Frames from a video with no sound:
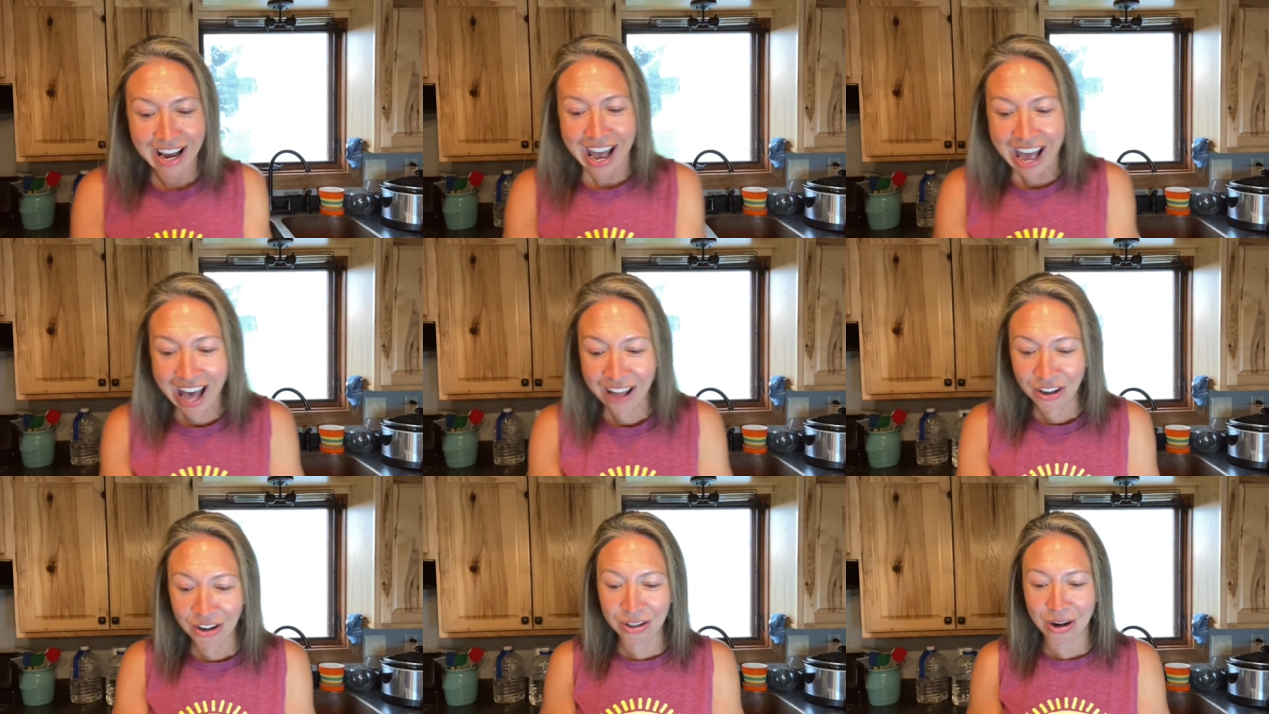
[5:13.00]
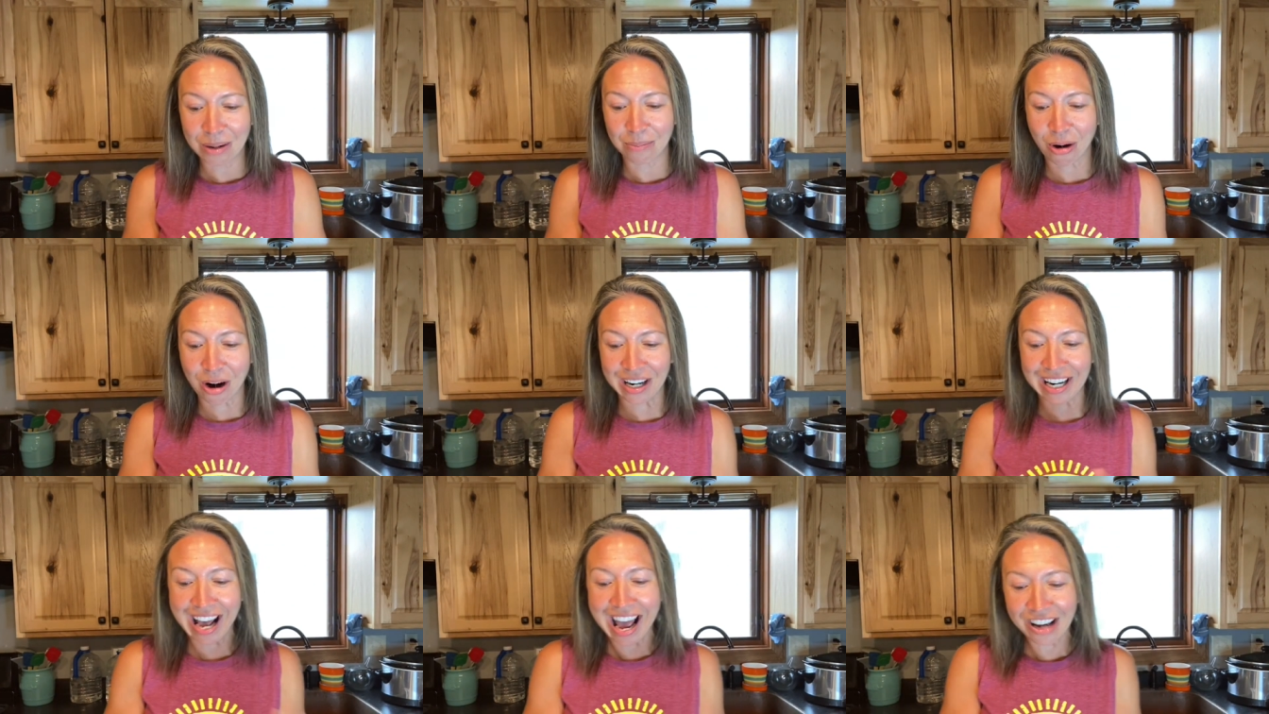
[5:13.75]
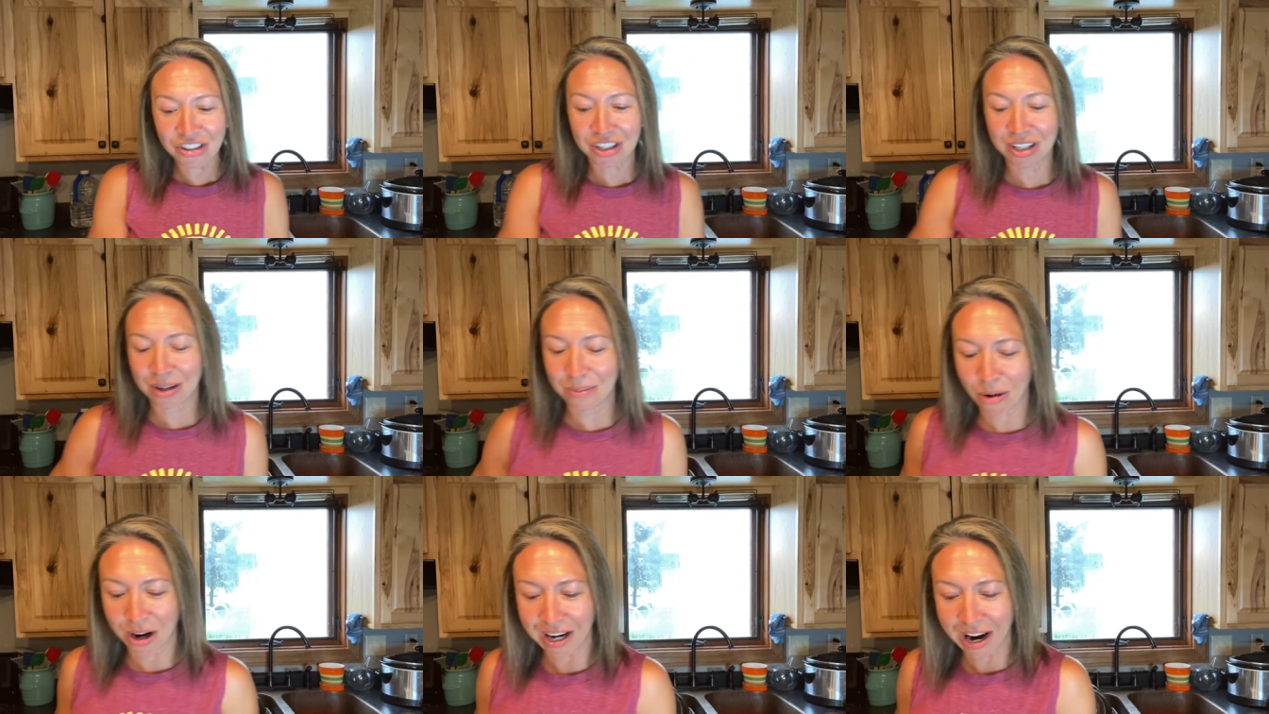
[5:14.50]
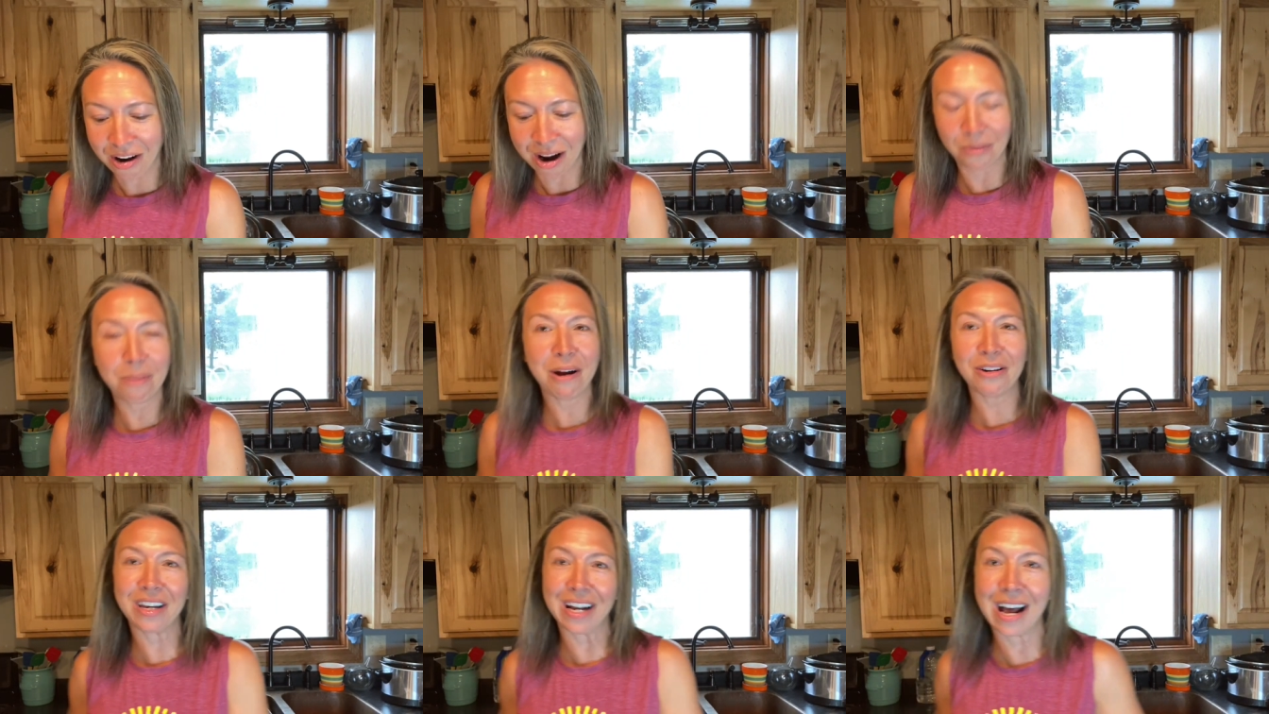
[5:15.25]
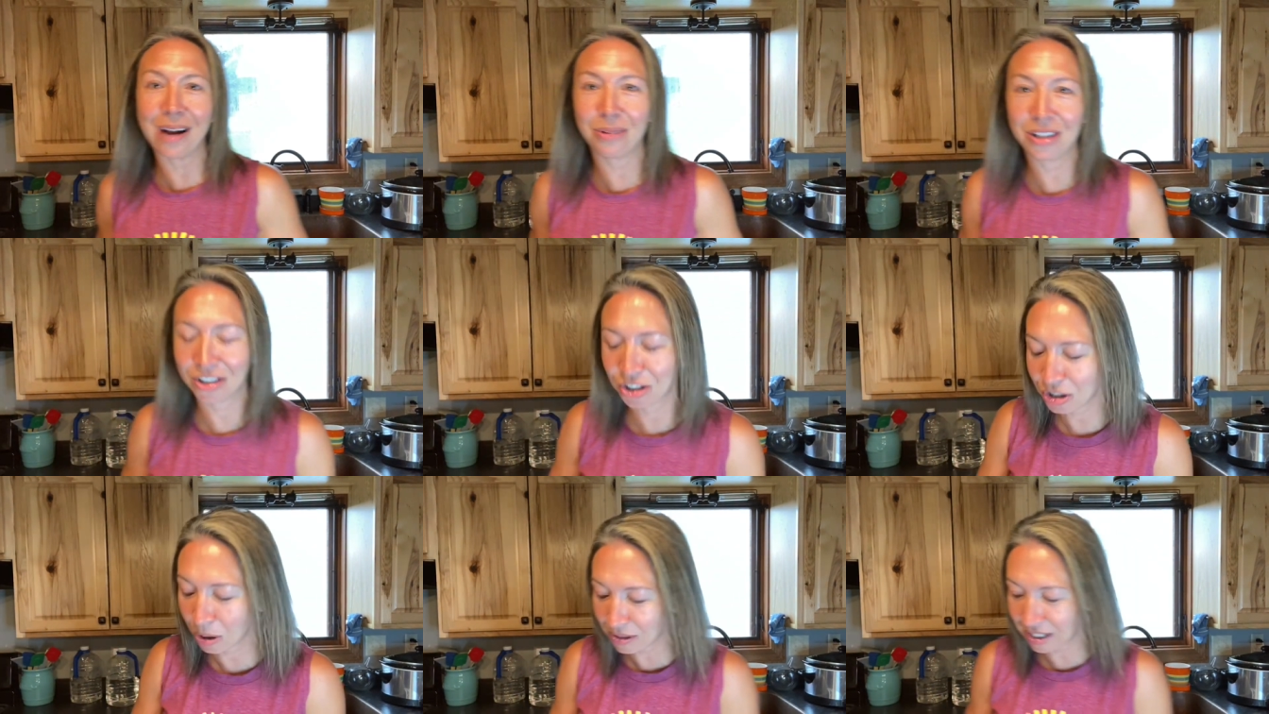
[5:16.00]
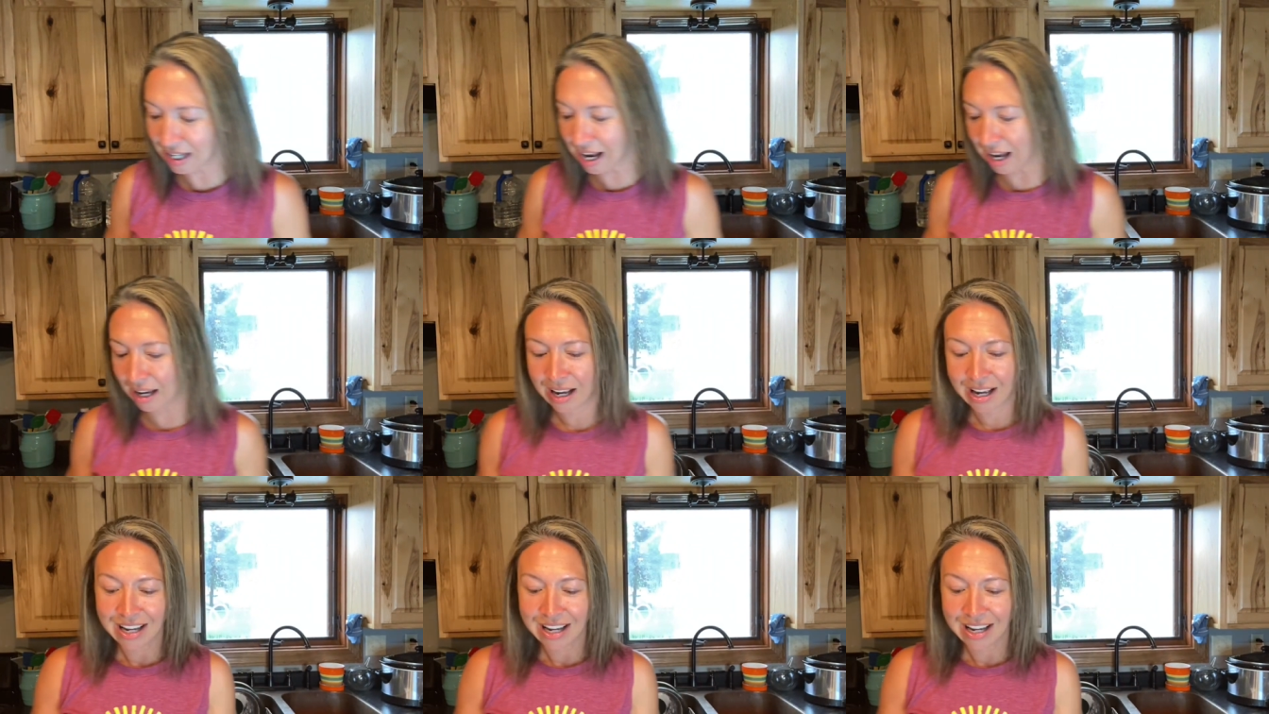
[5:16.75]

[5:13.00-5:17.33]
Heather, good morning. Ashley, good morning. All right, we better get on with the show today.